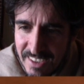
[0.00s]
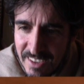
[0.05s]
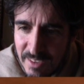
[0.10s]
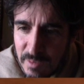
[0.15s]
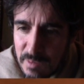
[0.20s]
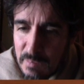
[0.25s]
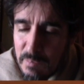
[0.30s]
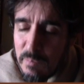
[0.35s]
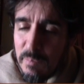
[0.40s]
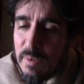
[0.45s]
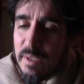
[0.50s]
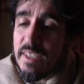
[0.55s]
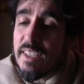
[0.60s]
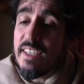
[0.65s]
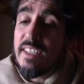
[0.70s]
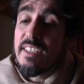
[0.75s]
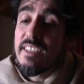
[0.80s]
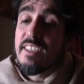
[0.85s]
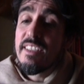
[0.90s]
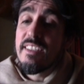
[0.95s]
Right? But
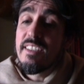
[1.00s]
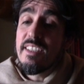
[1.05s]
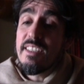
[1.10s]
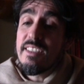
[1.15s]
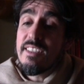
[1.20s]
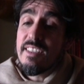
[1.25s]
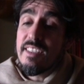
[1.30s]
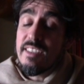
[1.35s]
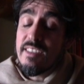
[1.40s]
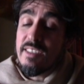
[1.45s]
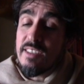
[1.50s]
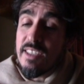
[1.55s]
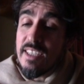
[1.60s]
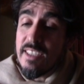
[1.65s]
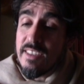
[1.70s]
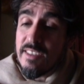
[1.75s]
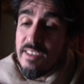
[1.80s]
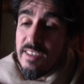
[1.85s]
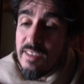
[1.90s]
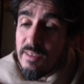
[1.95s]

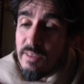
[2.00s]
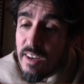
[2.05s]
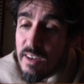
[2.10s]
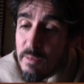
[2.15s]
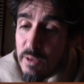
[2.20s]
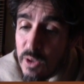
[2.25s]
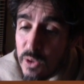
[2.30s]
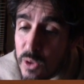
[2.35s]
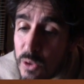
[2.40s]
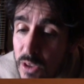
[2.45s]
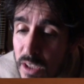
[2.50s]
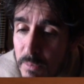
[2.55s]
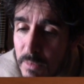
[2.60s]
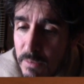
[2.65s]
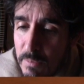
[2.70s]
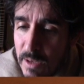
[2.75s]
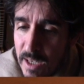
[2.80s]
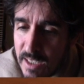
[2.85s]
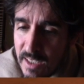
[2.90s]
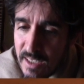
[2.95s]
he's describing
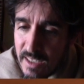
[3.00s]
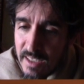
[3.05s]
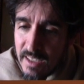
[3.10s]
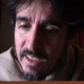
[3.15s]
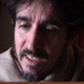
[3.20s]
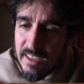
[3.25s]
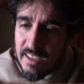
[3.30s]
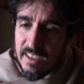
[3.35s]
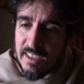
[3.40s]
Uttama Bhakti.